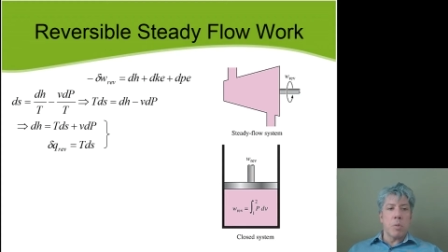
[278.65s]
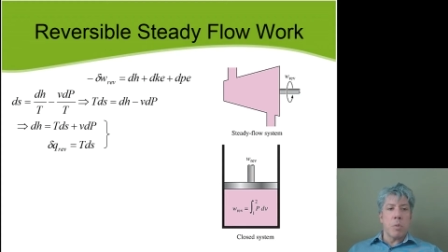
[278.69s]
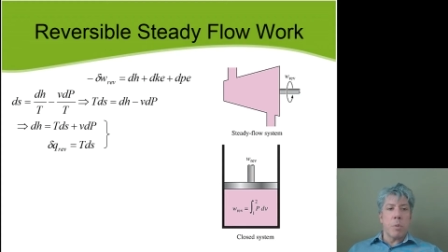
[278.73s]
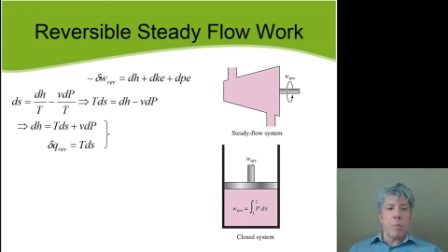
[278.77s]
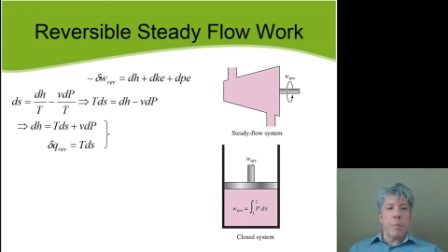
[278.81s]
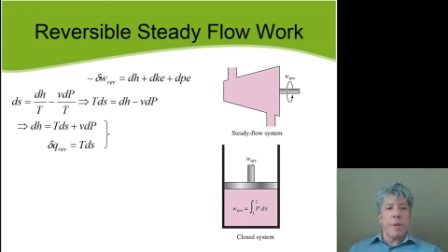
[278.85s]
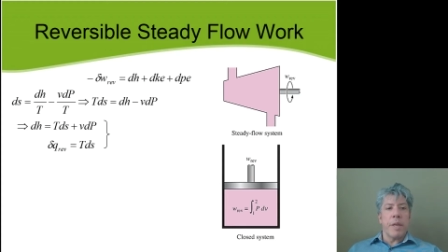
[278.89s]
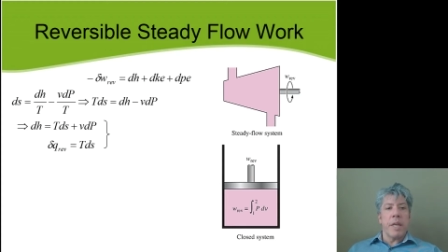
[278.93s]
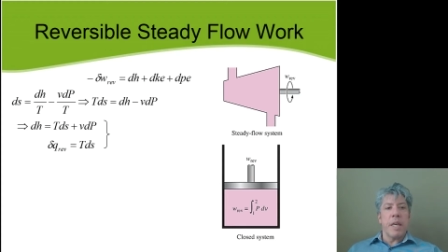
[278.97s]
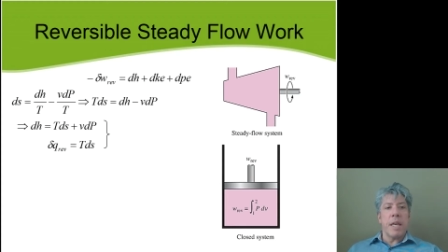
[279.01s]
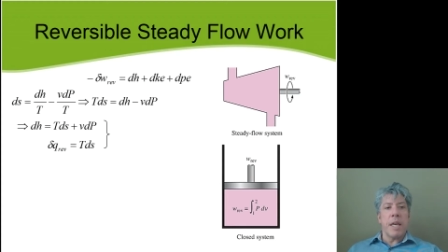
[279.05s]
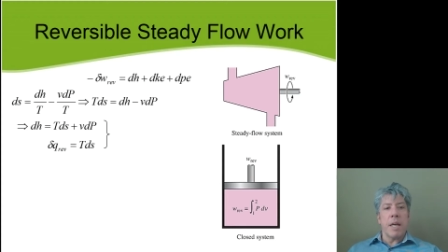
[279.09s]
We'll
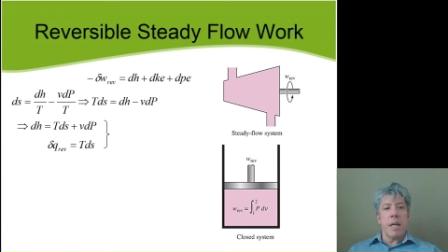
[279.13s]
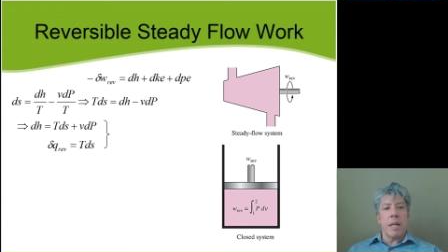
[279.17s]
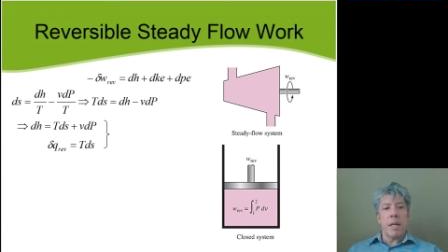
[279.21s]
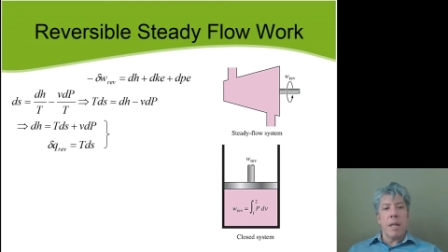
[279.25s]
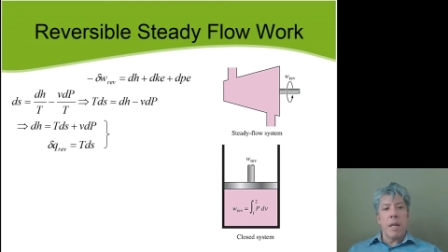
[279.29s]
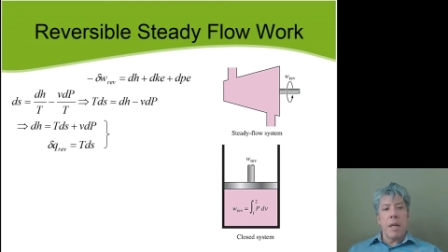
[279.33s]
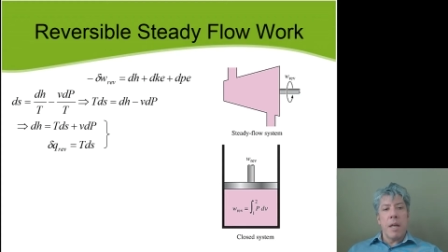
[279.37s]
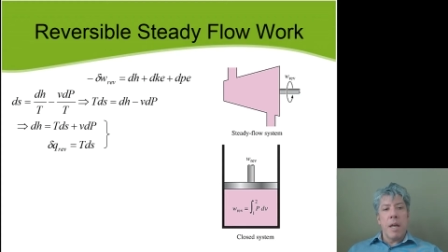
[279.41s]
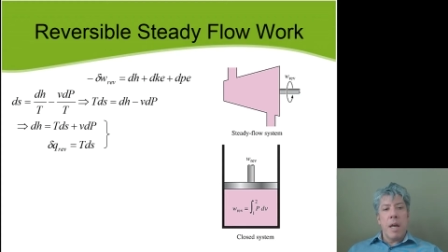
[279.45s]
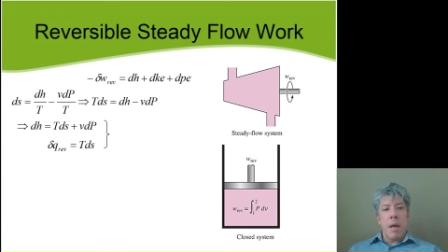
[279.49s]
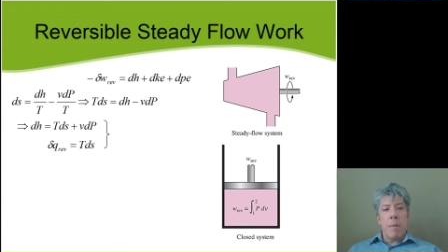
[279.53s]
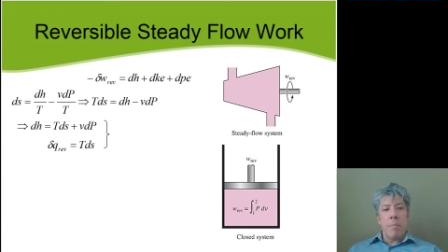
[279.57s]

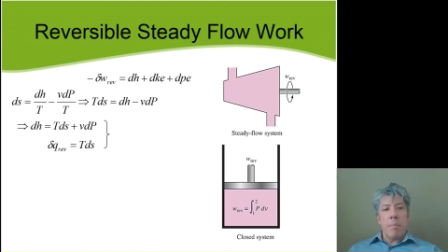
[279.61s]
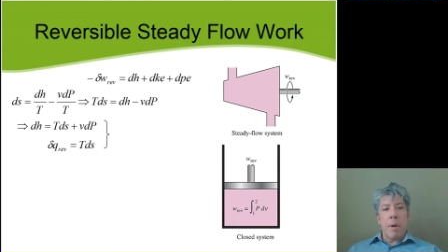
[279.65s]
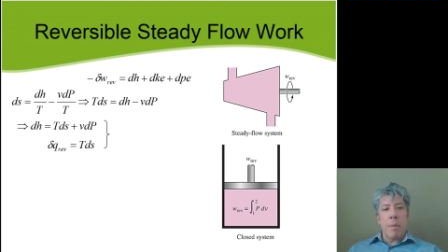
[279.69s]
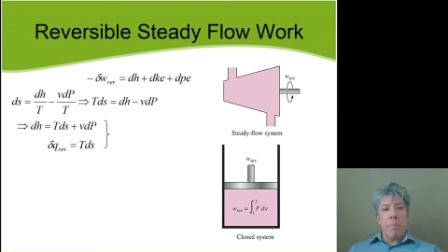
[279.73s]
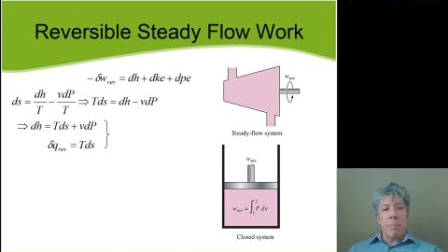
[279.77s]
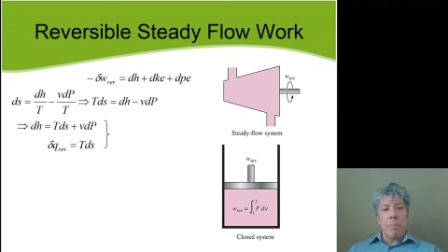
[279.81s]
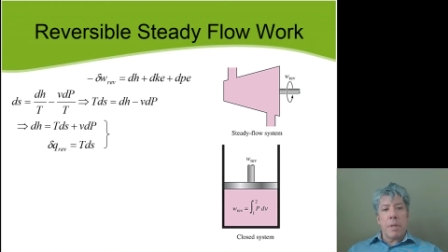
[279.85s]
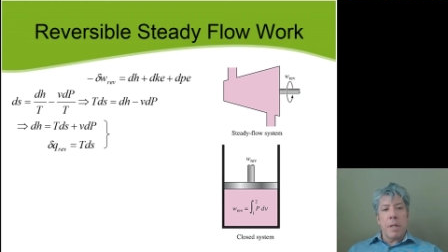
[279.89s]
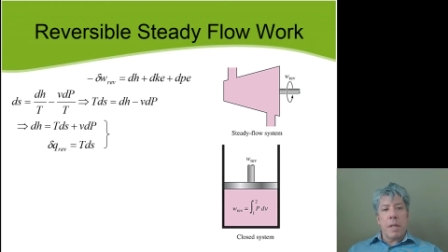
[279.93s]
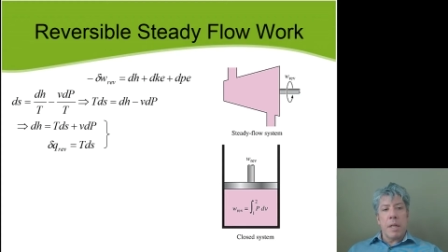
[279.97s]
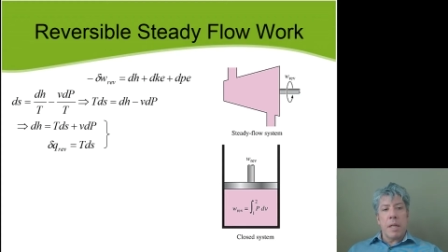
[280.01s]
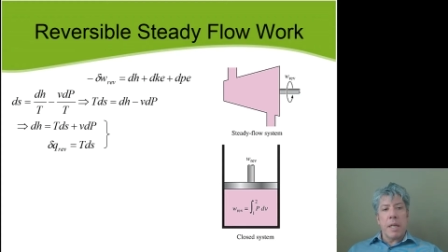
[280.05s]
begin by
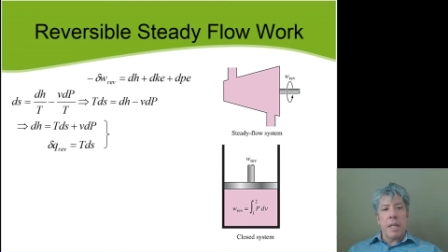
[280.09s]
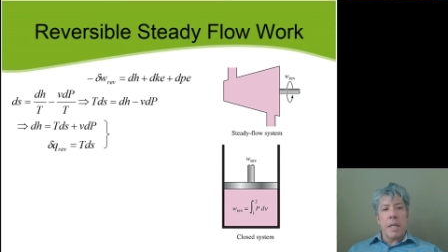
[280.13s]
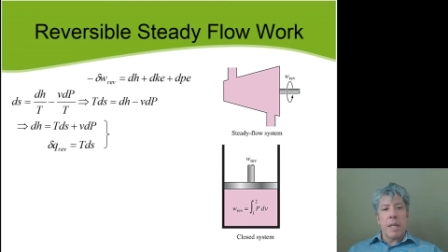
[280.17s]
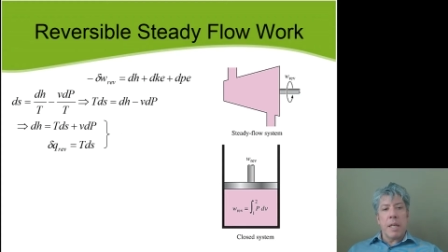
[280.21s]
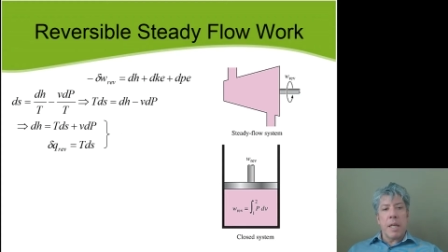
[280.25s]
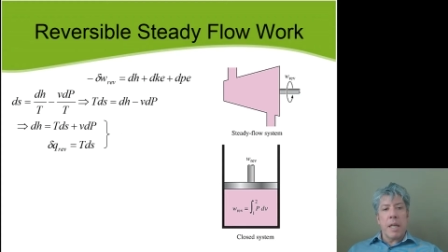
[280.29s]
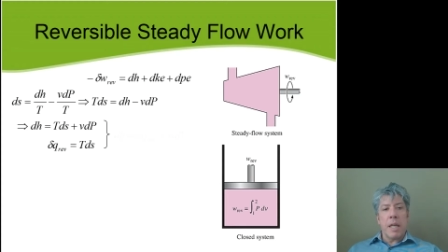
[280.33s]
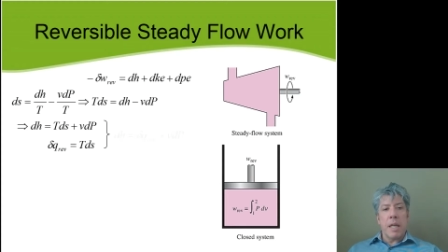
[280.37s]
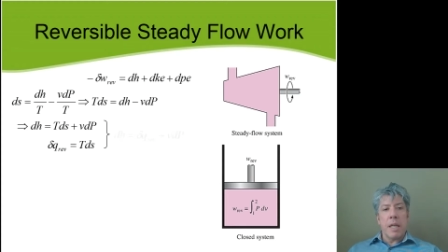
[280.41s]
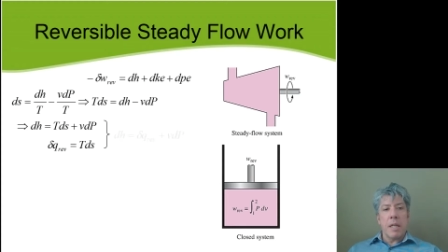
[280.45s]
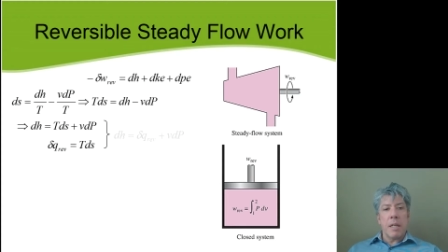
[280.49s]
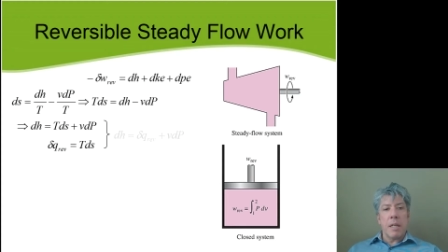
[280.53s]
plugging
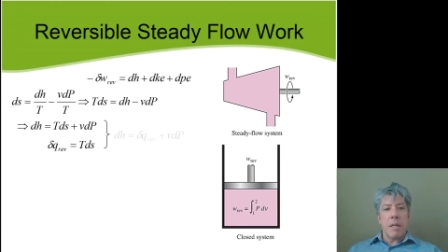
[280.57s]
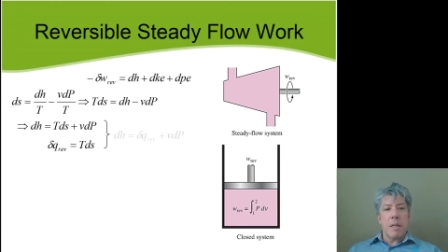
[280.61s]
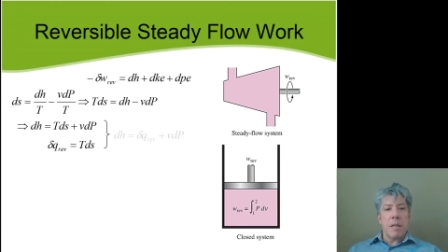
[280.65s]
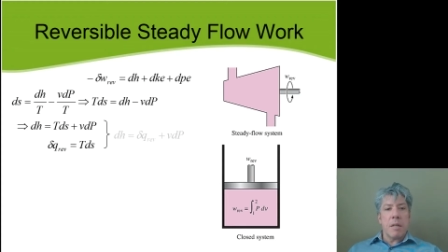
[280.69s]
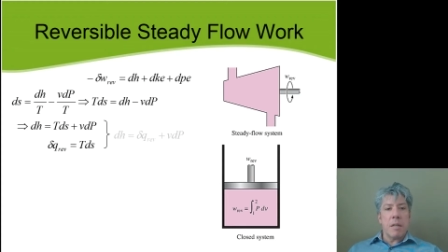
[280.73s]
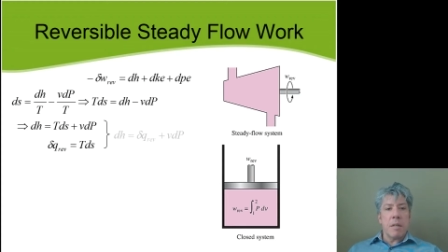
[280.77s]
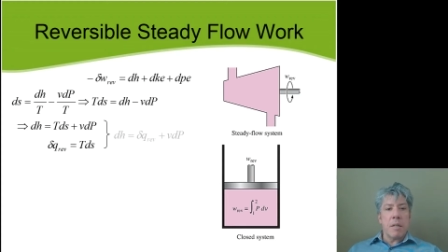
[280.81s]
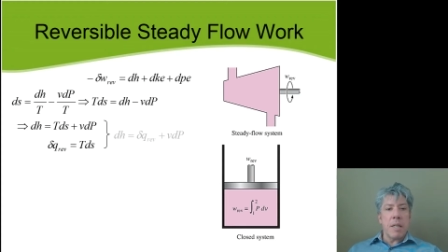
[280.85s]
in